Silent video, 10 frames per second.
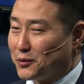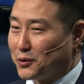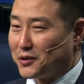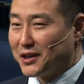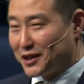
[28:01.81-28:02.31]
you're
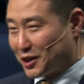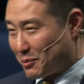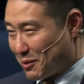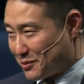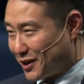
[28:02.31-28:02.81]
thinking
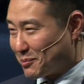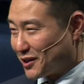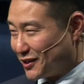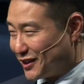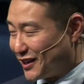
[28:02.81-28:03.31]
about
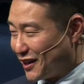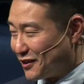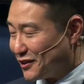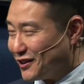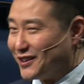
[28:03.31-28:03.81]
becoming a
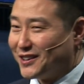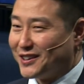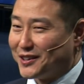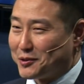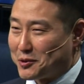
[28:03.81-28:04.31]
litigator,
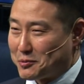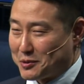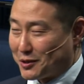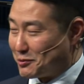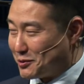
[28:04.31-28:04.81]

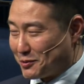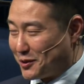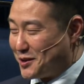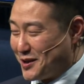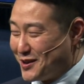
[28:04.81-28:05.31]
you know, you can
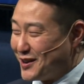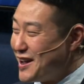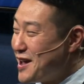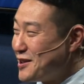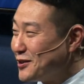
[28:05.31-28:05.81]

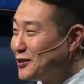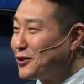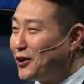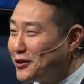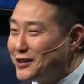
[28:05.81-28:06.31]
learn
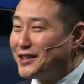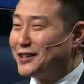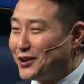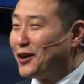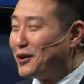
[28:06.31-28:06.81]
all you need to
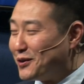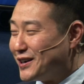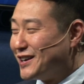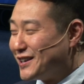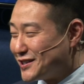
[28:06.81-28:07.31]
know
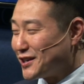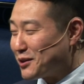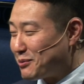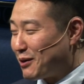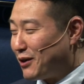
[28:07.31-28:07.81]

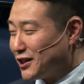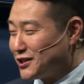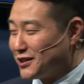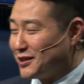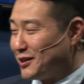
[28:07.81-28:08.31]
just by
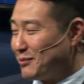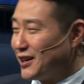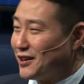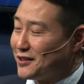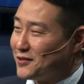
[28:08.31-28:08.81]
watching My
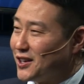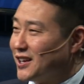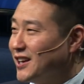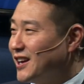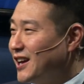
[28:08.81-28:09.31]
Cousin
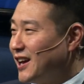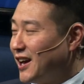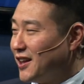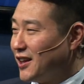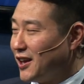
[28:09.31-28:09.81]
Vinny.
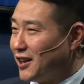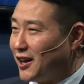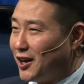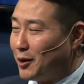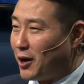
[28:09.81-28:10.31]
And then
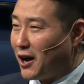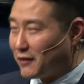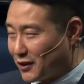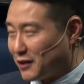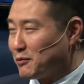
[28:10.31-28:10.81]

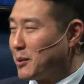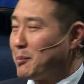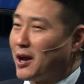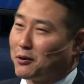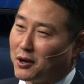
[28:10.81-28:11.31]
obviously from my
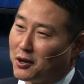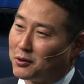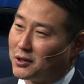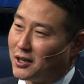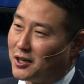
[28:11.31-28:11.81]

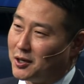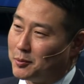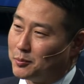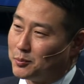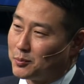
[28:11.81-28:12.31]
background,
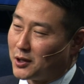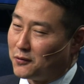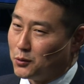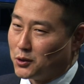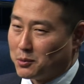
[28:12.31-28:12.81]
A
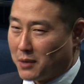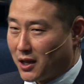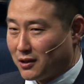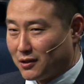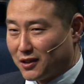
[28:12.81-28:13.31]
Few Good
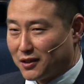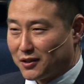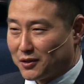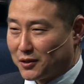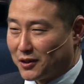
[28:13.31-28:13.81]
Men is
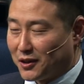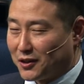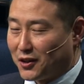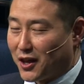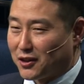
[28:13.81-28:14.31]
a
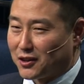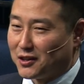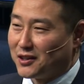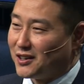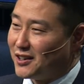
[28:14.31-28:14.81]
classic.
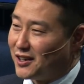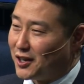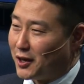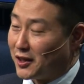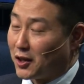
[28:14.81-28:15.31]

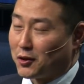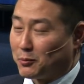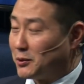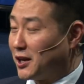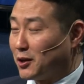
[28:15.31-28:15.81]
That's
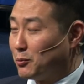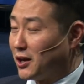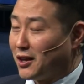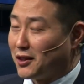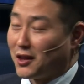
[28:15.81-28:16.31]
kind of what
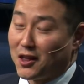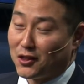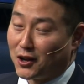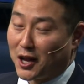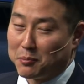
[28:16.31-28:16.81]
I
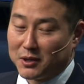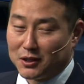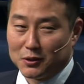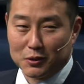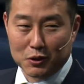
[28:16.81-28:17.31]
thought I'd be
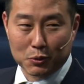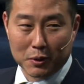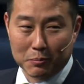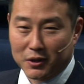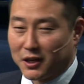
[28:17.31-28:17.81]

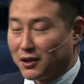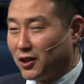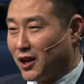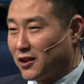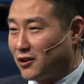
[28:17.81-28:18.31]
doing, playing a
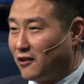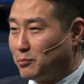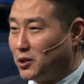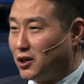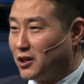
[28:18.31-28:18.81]
lot of
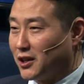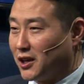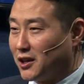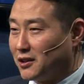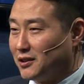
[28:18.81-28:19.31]
softball
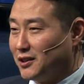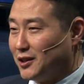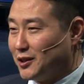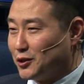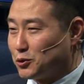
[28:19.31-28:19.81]
and
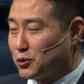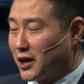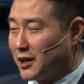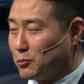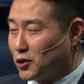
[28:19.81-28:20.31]

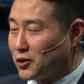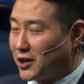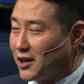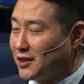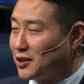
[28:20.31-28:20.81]
trying murder
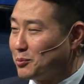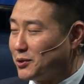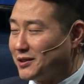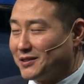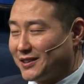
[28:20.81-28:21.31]
cases,
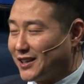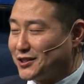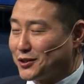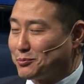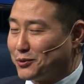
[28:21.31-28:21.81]
but that
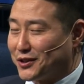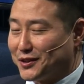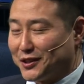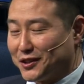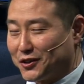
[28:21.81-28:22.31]
just
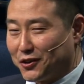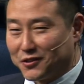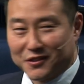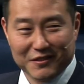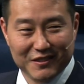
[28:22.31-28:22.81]
wasn't in the cards.